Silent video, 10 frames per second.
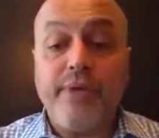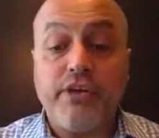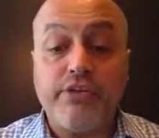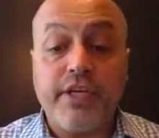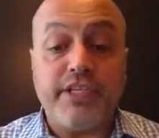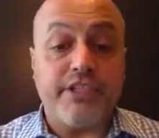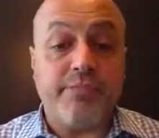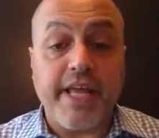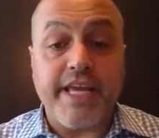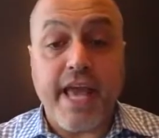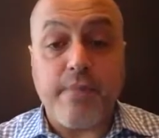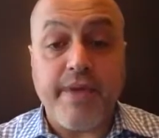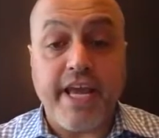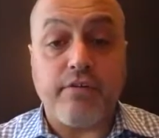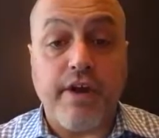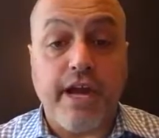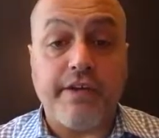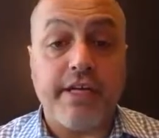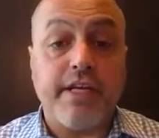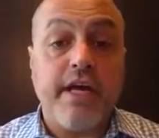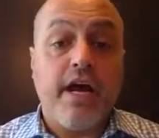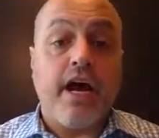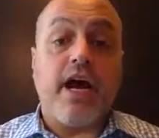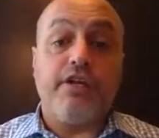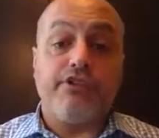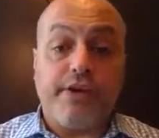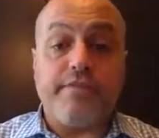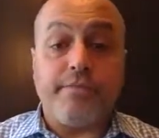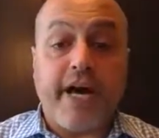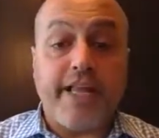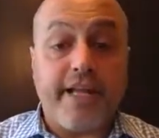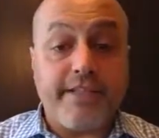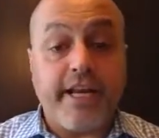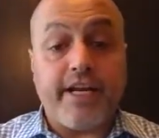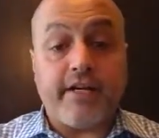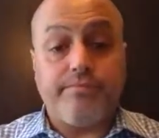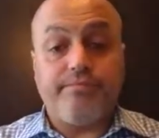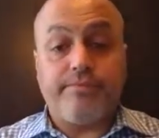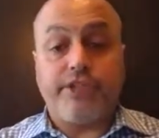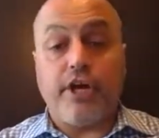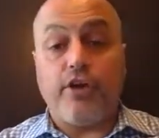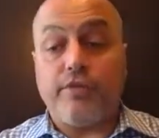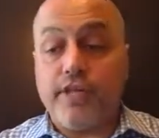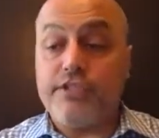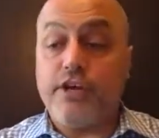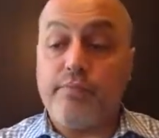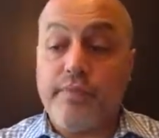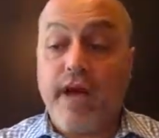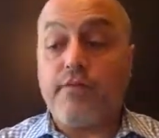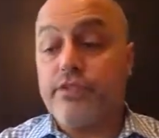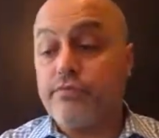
how to build a display campaign around it, driven by that data. Yeah. So